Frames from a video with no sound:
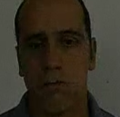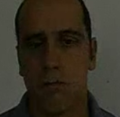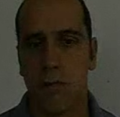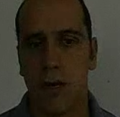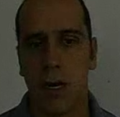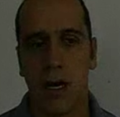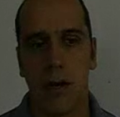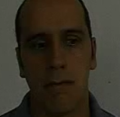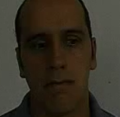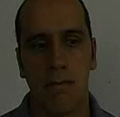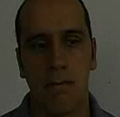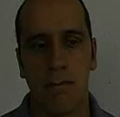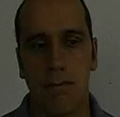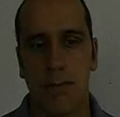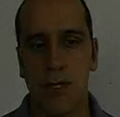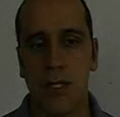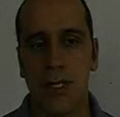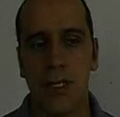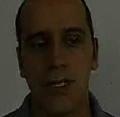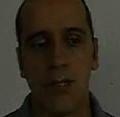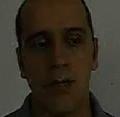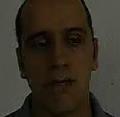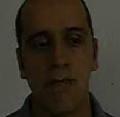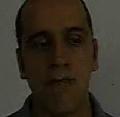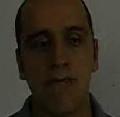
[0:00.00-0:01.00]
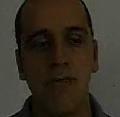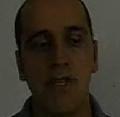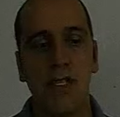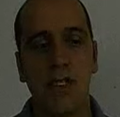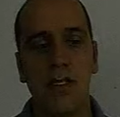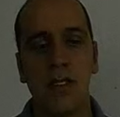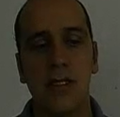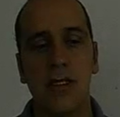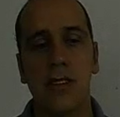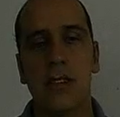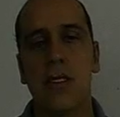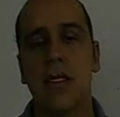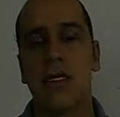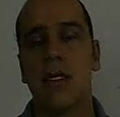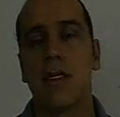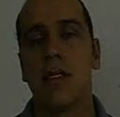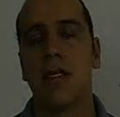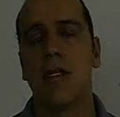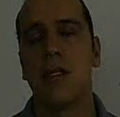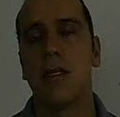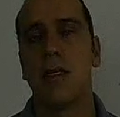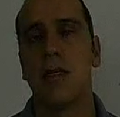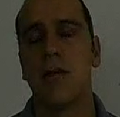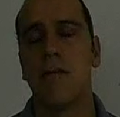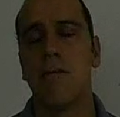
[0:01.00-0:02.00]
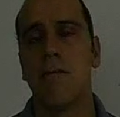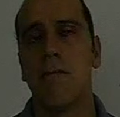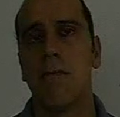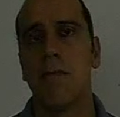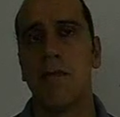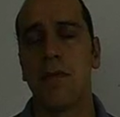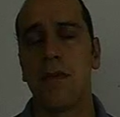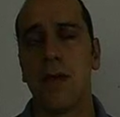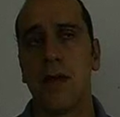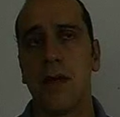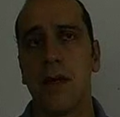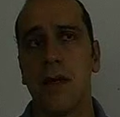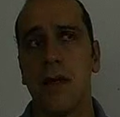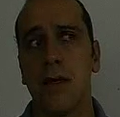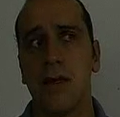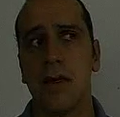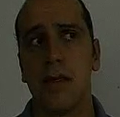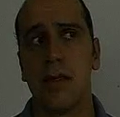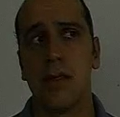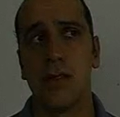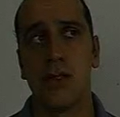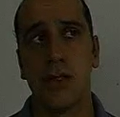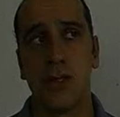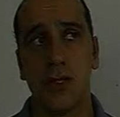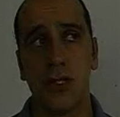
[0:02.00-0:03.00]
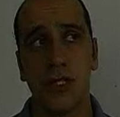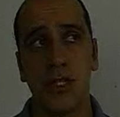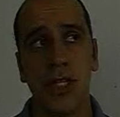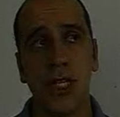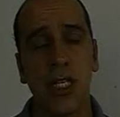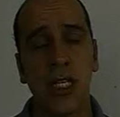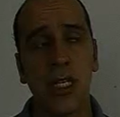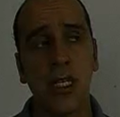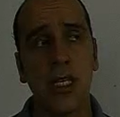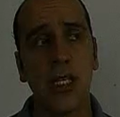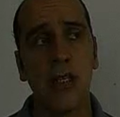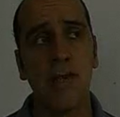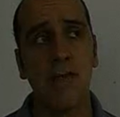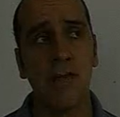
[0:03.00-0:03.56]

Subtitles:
I'm pretty convinced that today,